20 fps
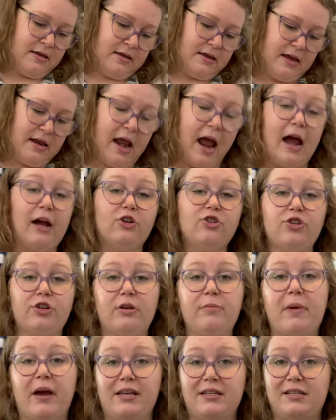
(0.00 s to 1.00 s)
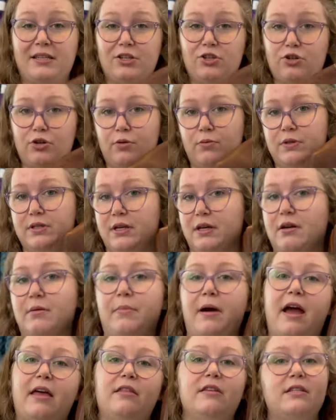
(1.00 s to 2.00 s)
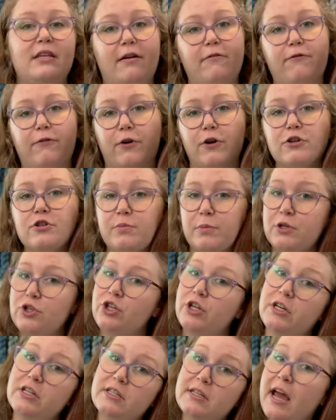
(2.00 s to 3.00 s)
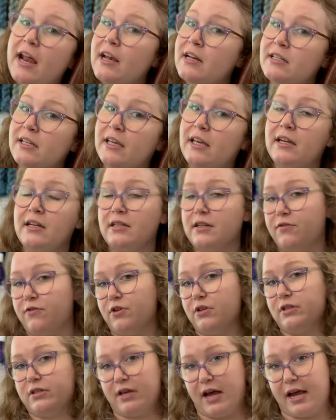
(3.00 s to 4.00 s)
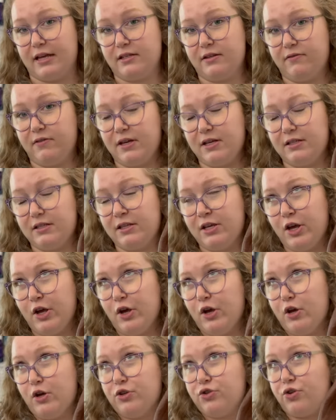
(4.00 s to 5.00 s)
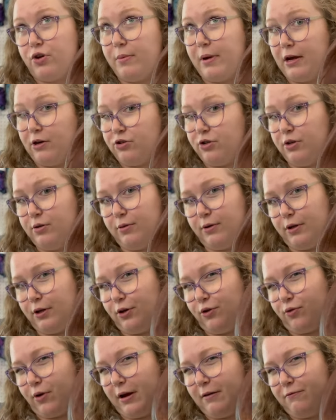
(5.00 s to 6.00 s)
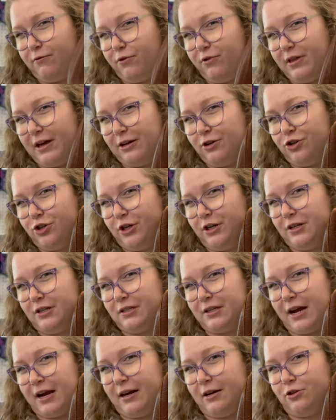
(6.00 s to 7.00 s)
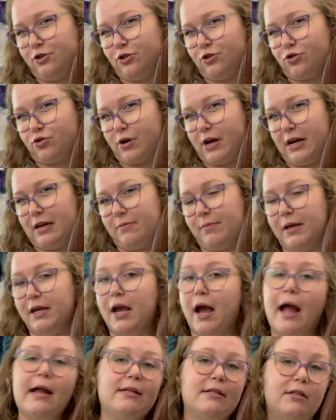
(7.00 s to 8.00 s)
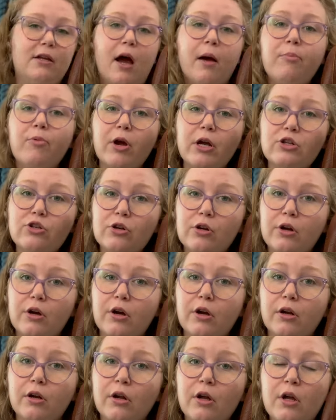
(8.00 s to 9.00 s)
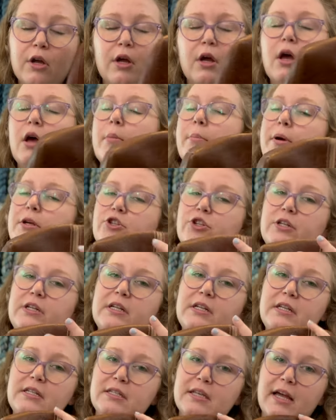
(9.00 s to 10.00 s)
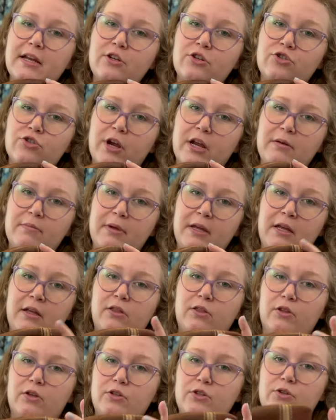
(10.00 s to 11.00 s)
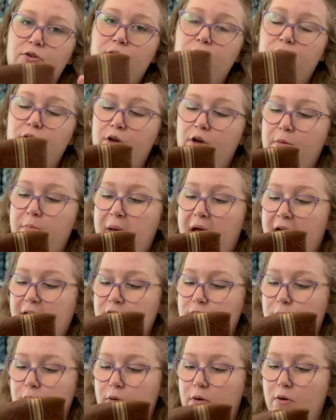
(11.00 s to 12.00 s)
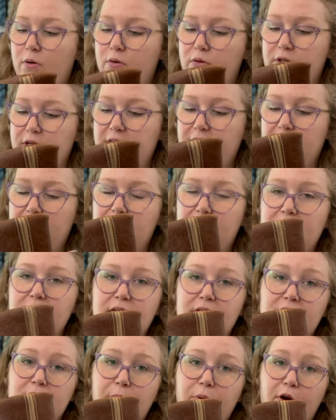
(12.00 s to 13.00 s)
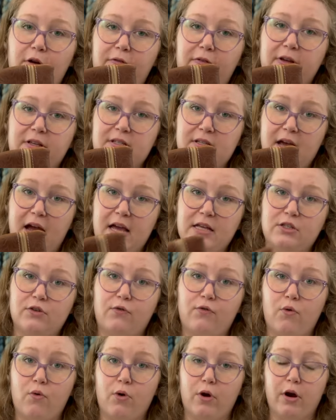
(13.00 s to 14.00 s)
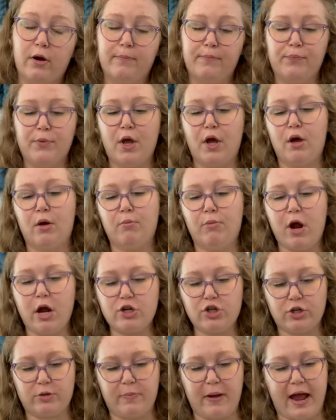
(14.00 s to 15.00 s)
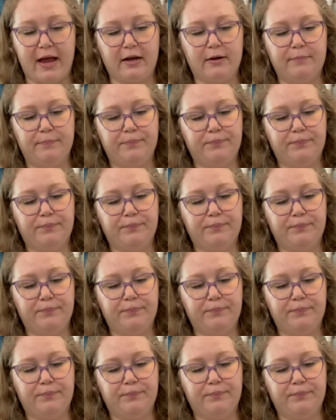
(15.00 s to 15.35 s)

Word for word: And actually my sister was gonna buy this at first, but she decided to get a different size of this. So I'm actually really grateful that she decided to trade me. I did not pressure her, but she did decide to trade me the, the bags we were holding and this is a perfect size for project bag.